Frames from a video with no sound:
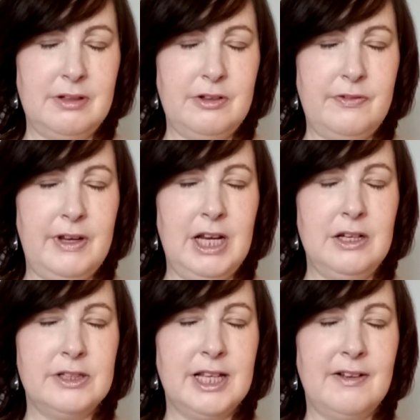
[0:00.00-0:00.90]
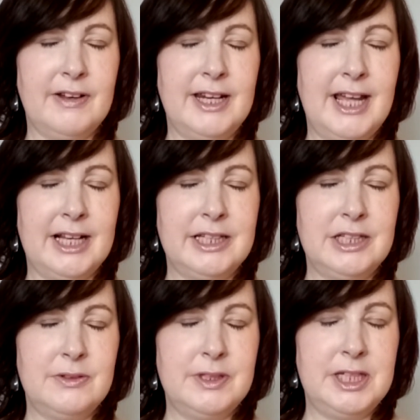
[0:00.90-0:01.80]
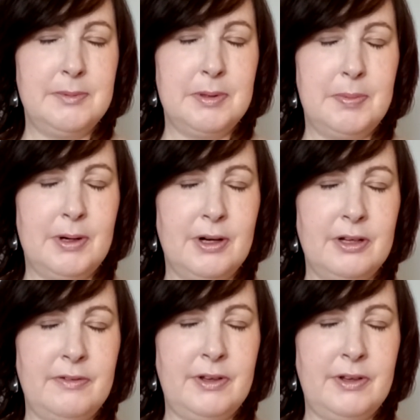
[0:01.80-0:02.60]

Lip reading: you feel yourself connecting to a deeper part of